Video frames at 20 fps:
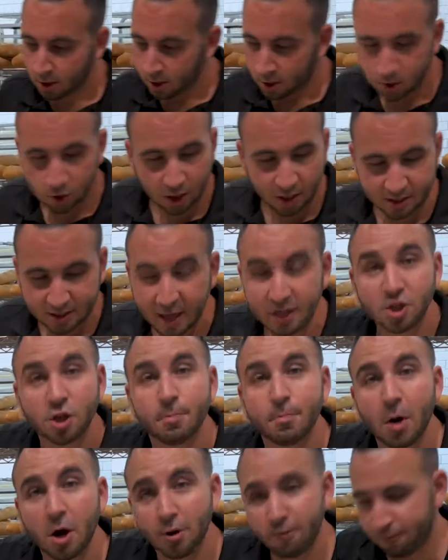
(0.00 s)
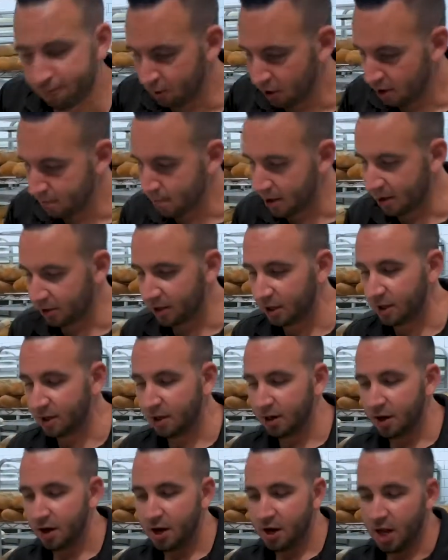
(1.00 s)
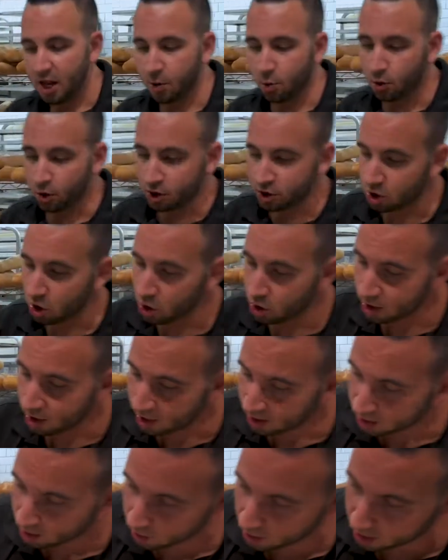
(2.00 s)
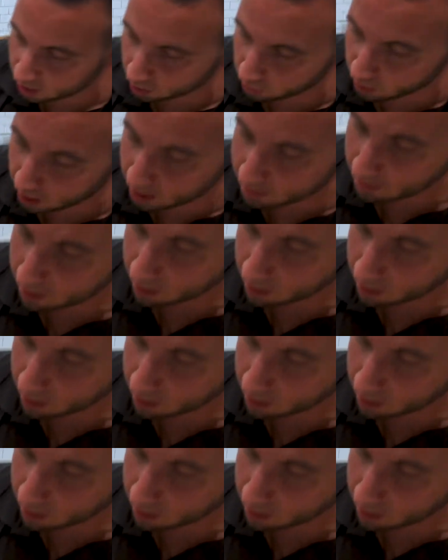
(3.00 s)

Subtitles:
So let's get your butter fully melted, and then we want to slowly integrate the cream.